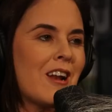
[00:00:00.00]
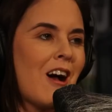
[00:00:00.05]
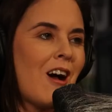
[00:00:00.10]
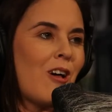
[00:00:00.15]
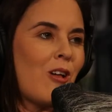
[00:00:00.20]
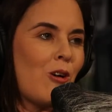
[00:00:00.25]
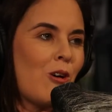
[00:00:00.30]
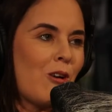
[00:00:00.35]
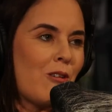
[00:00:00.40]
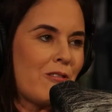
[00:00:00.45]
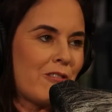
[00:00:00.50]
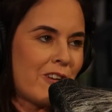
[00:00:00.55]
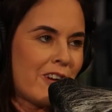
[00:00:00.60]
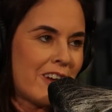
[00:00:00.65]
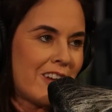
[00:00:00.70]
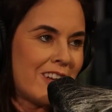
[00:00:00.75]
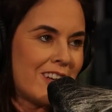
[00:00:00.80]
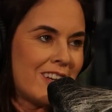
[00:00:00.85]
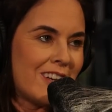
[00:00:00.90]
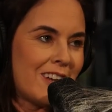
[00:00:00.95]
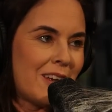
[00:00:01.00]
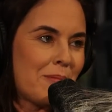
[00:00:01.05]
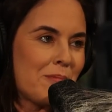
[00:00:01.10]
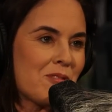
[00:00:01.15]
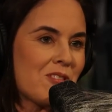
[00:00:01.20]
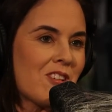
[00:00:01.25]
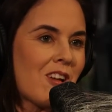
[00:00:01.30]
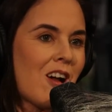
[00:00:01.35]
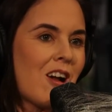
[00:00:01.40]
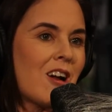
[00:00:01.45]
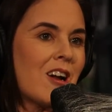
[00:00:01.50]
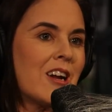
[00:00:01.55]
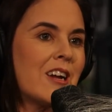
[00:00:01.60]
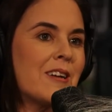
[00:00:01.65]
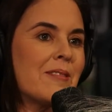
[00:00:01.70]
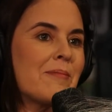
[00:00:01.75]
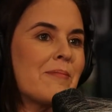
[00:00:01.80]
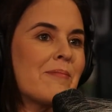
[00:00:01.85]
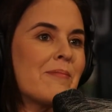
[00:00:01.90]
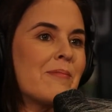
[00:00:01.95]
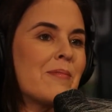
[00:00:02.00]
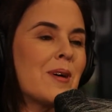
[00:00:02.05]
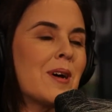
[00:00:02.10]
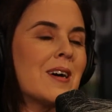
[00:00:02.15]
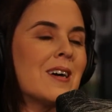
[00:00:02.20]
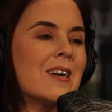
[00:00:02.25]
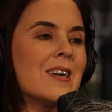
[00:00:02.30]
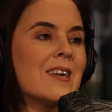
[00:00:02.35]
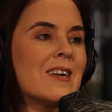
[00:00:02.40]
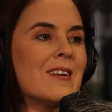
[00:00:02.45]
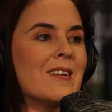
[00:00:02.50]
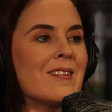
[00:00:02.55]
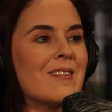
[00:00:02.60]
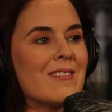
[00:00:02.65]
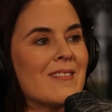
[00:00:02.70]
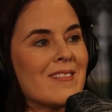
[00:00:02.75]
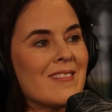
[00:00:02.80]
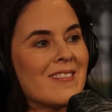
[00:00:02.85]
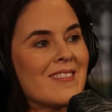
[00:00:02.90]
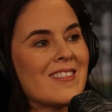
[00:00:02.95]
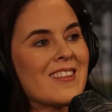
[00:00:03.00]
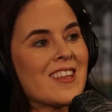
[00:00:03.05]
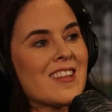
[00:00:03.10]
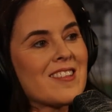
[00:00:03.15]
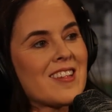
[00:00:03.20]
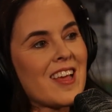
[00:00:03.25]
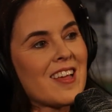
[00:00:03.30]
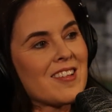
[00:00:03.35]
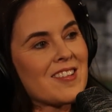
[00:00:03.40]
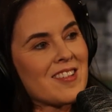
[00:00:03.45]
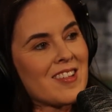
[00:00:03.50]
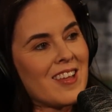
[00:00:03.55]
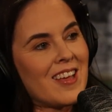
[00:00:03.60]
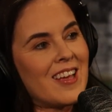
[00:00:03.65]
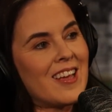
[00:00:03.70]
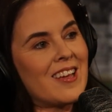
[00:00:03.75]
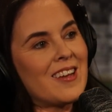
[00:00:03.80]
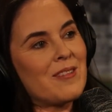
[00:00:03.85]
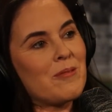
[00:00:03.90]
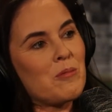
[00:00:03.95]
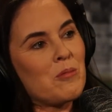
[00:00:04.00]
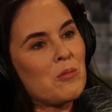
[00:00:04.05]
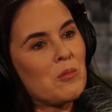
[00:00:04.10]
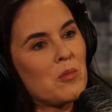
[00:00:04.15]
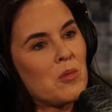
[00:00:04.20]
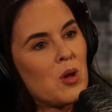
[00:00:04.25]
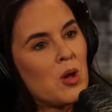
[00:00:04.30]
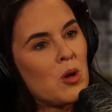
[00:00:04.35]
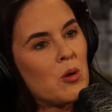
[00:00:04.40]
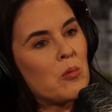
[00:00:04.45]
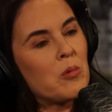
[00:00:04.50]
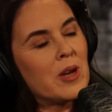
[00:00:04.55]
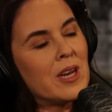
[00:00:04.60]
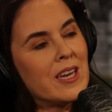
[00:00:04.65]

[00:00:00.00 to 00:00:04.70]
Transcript: all over it. I'm mm. sorry, but this has like corporation. We